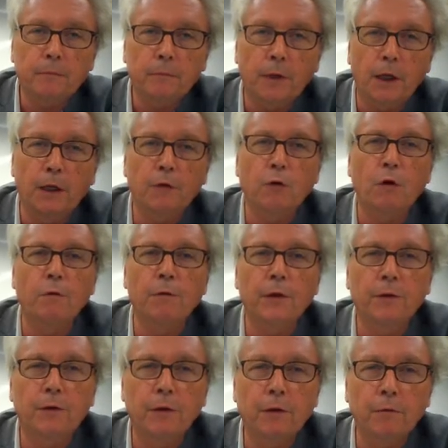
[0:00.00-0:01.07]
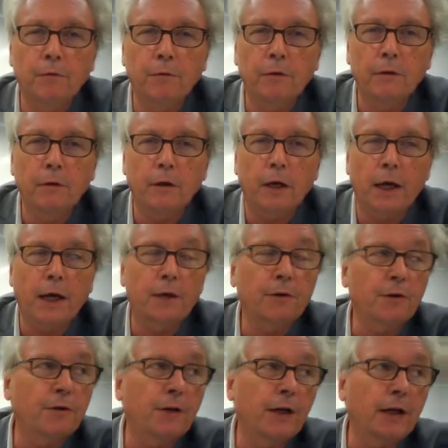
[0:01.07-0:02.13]
innovative and
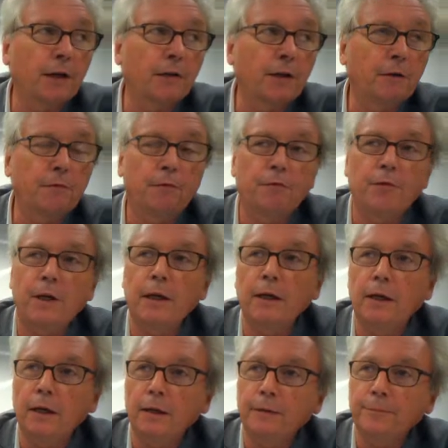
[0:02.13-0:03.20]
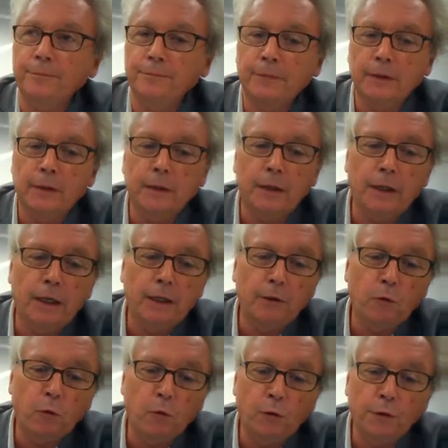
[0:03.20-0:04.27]
creative thinking in
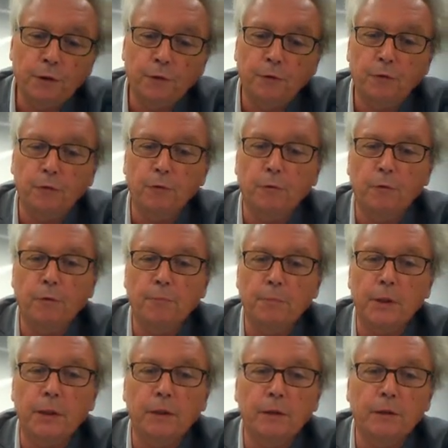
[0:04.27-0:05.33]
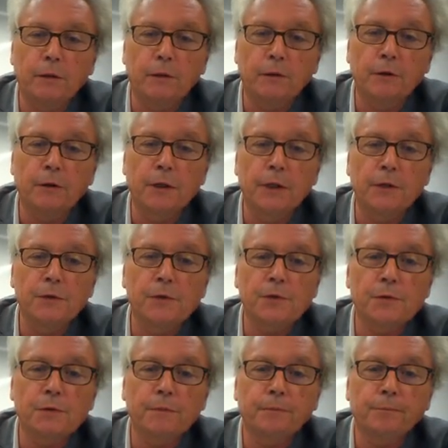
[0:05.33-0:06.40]
order to meet the needs.